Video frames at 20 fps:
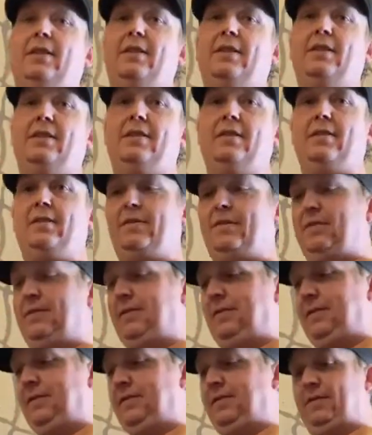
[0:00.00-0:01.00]
shoot
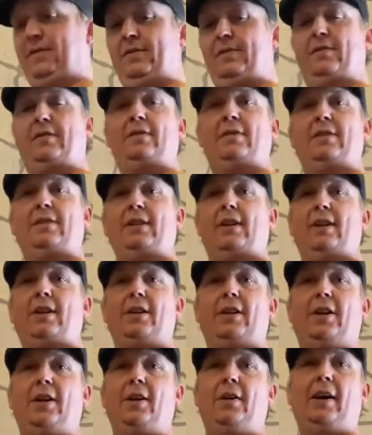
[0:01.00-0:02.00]
and move to the side
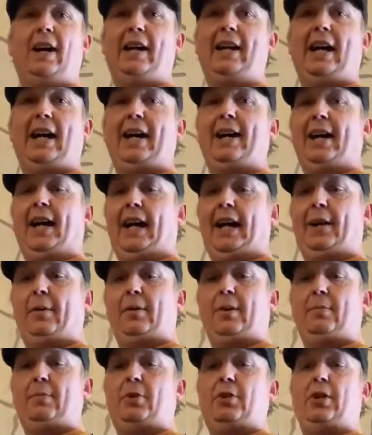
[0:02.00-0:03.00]
game. Oh, I, I,
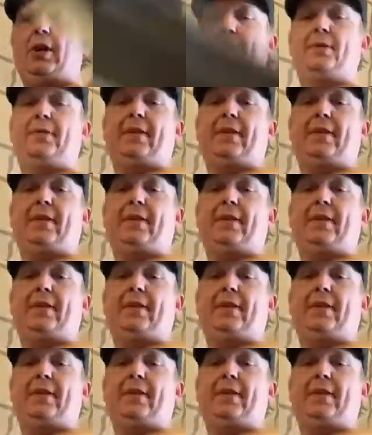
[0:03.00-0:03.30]
Irem Shmups of